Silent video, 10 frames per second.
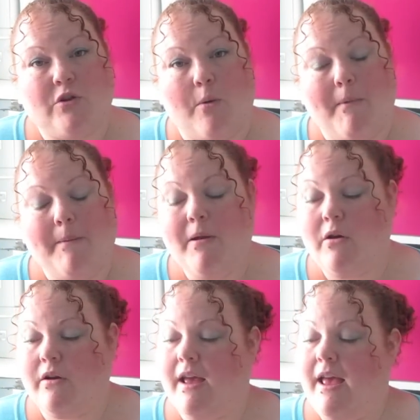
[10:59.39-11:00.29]
on my
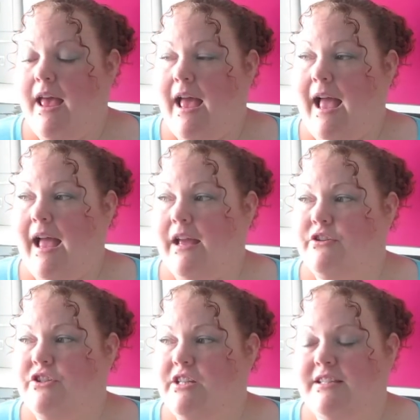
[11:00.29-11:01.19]
blog
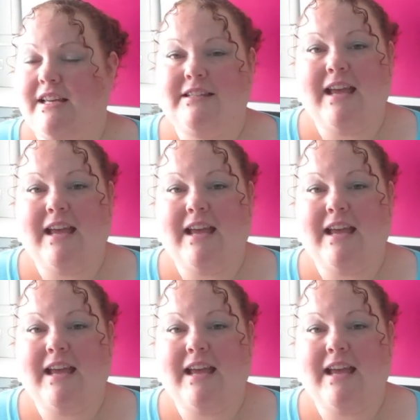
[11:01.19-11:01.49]
and she said